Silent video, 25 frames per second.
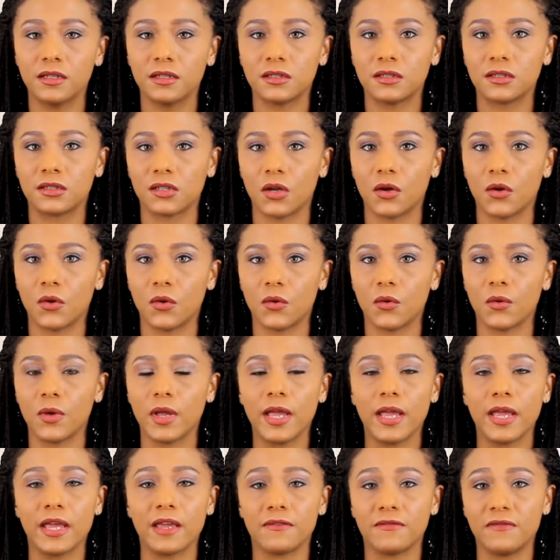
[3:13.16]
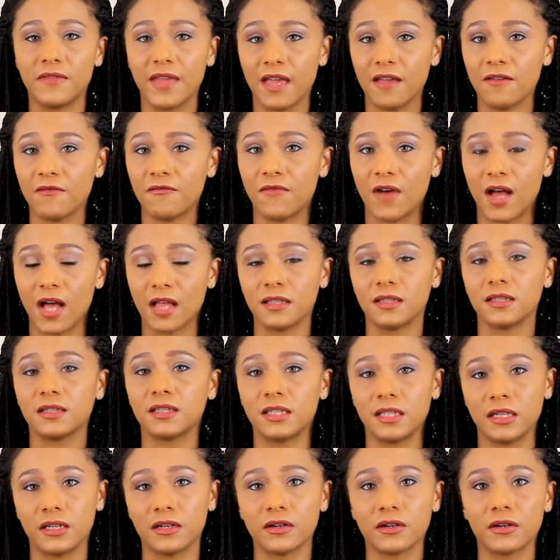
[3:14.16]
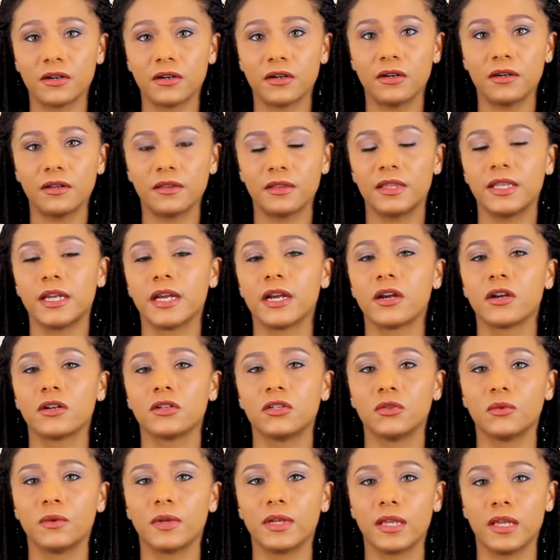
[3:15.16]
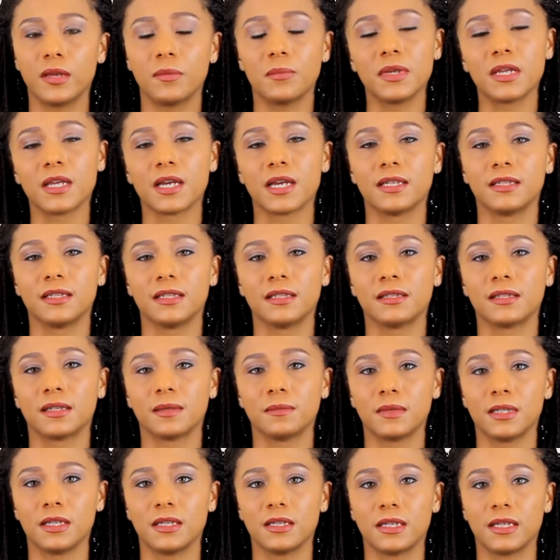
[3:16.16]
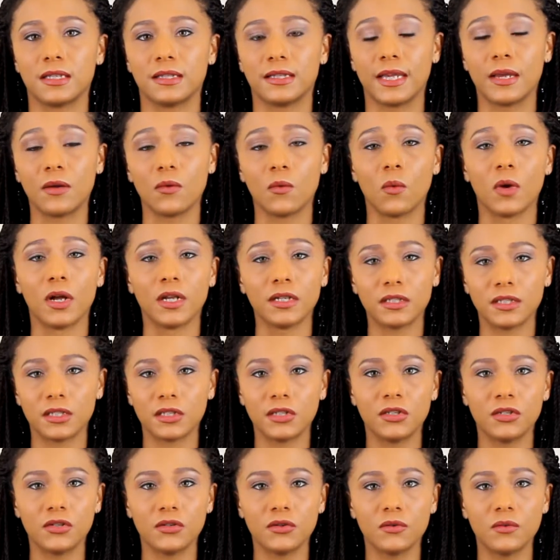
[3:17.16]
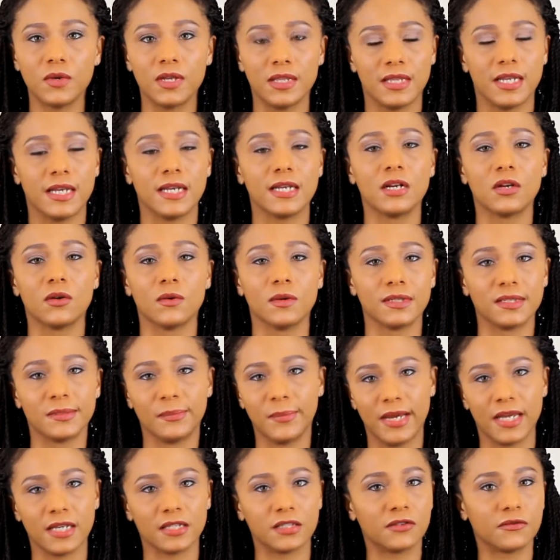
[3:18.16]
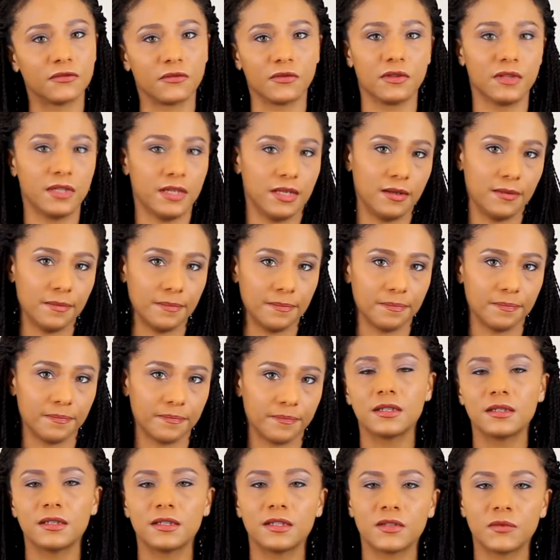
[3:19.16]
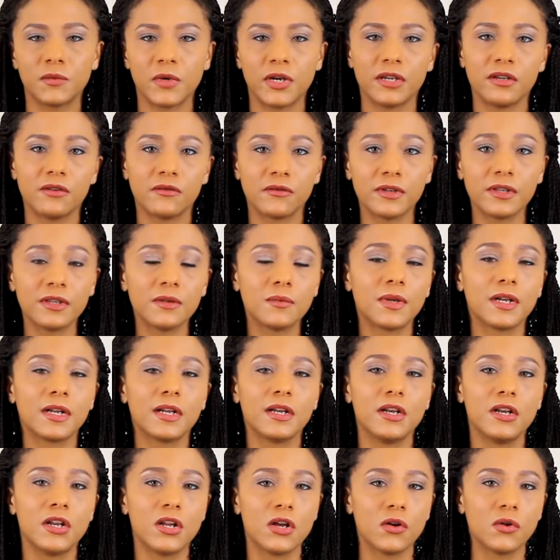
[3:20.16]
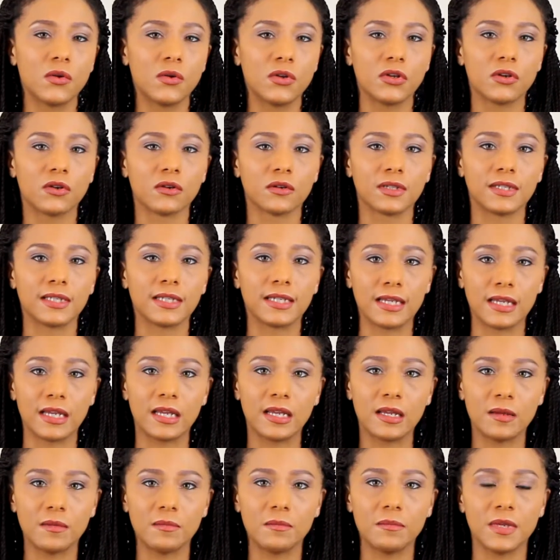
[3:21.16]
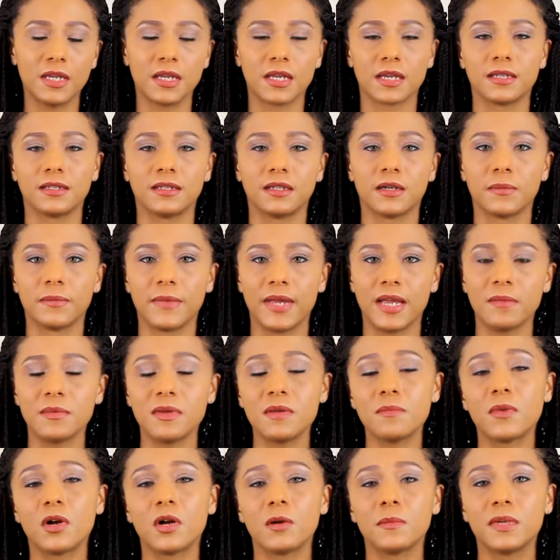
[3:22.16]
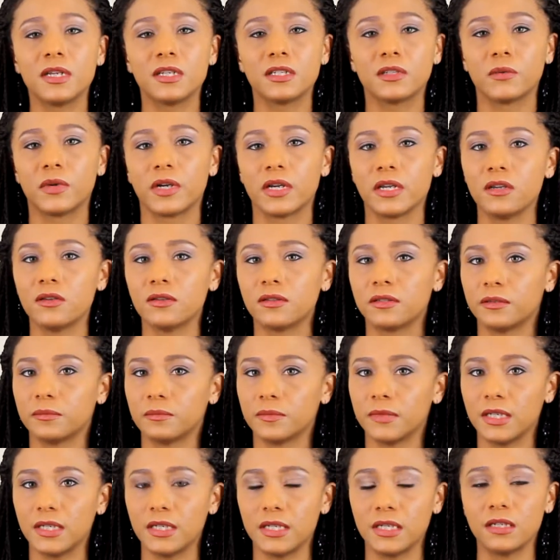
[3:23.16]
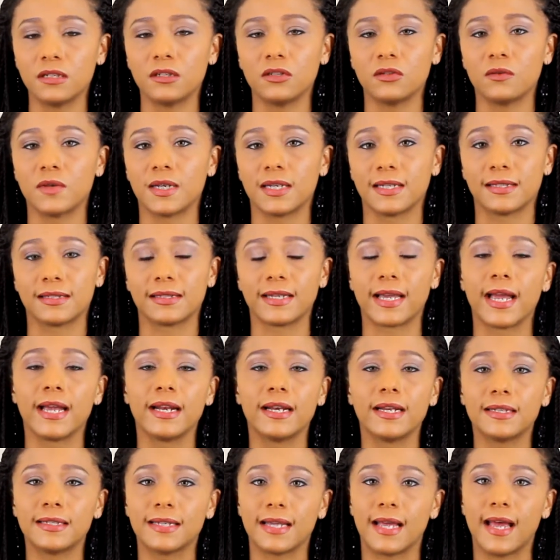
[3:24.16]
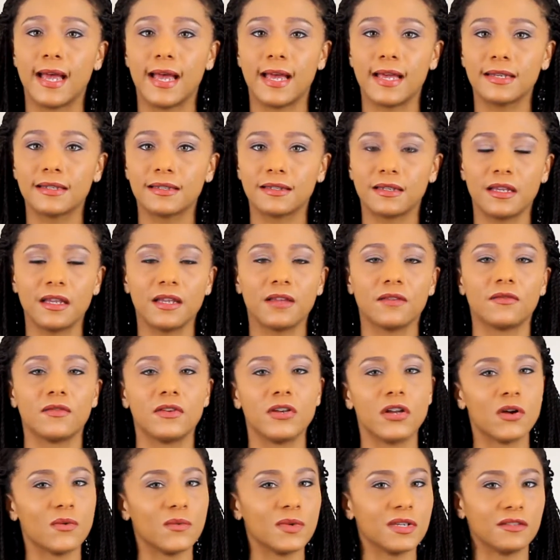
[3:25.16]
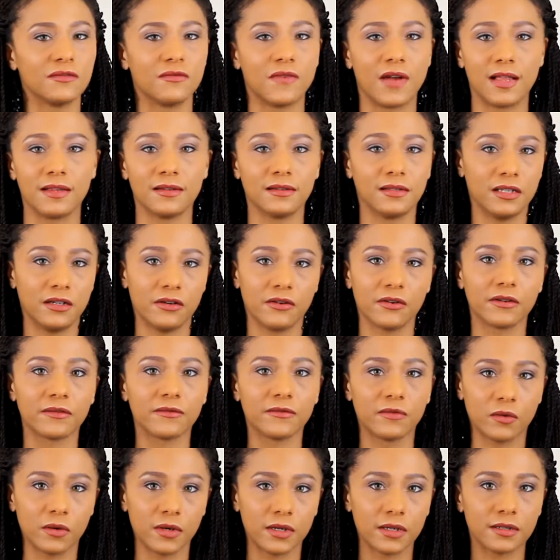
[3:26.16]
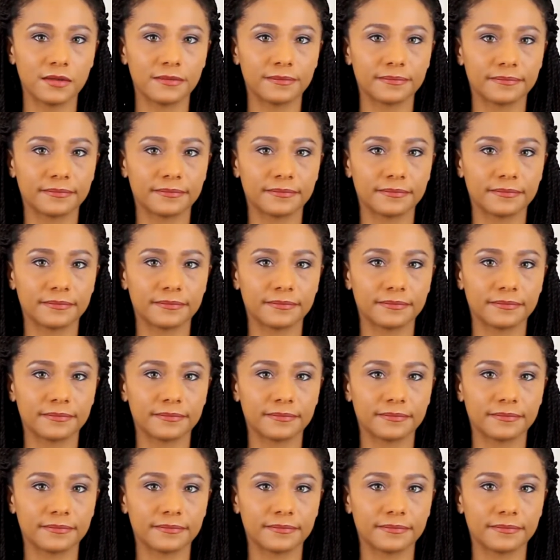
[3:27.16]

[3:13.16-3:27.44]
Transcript: So if they volunteer, they're doing it because it's something that they want to do and they know it's best for them. This is where you really want to know your team because there may be moments where you simply need to assign a task if no one's volunteering for it.